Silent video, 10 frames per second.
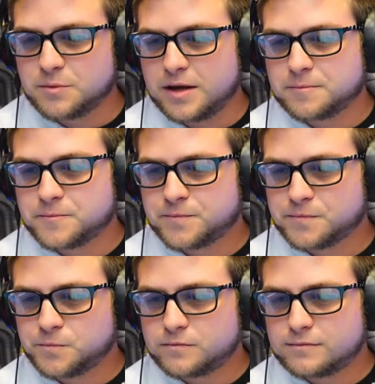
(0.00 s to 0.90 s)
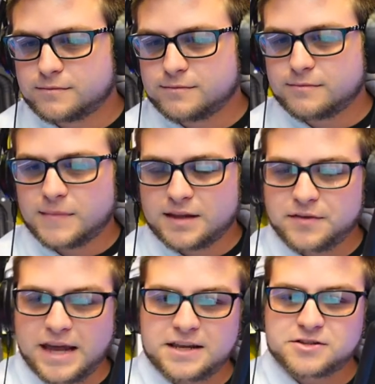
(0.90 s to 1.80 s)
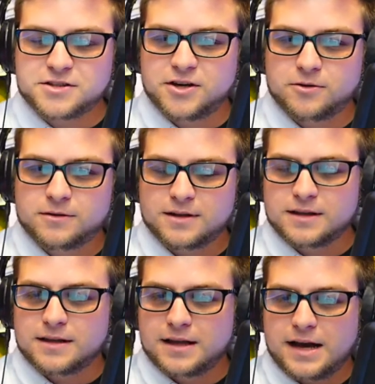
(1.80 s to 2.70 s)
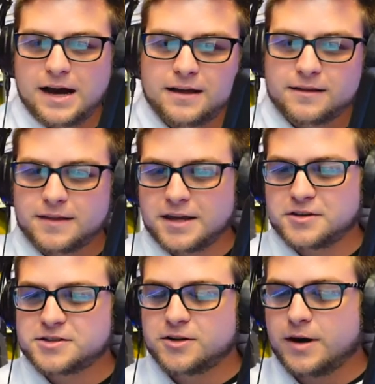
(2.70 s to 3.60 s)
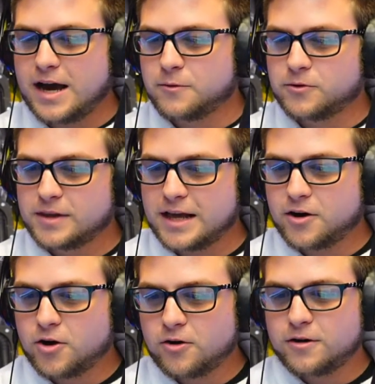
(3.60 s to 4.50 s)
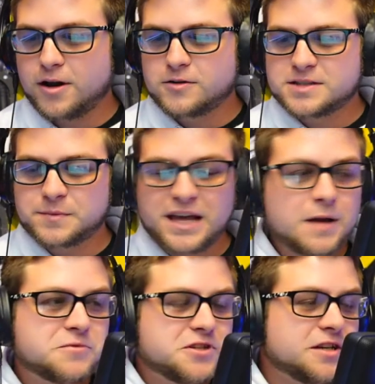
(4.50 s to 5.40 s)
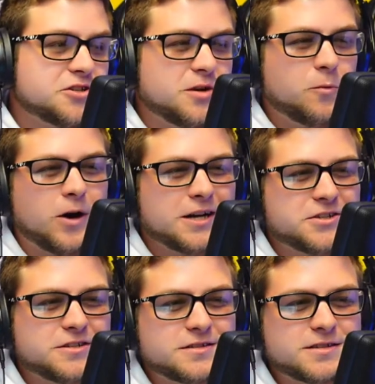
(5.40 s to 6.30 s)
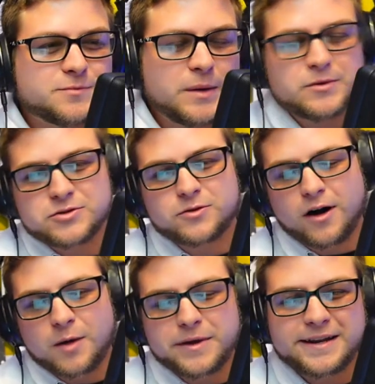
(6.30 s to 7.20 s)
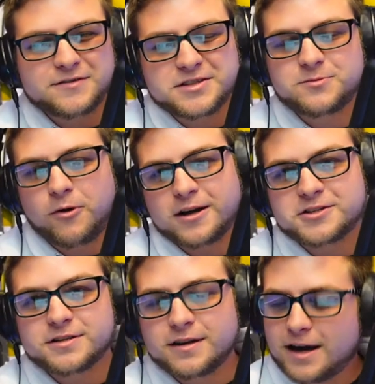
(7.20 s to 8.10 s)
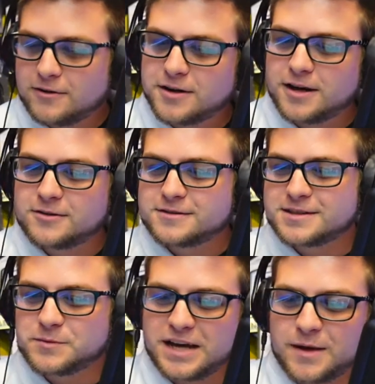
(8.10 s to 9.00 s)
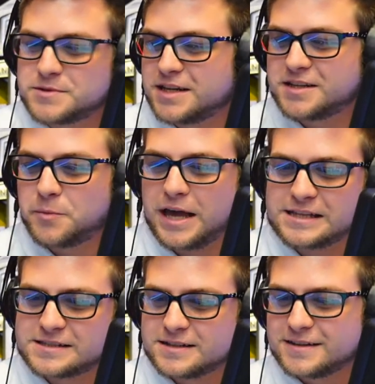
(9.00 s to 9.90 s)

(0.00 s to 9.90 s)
man. Thank you, Stu. Thank you, Stu. I will let her know. Sometimes she she watches. Maybe she'll comment if she's watching. I don't know. Sometimes it depends.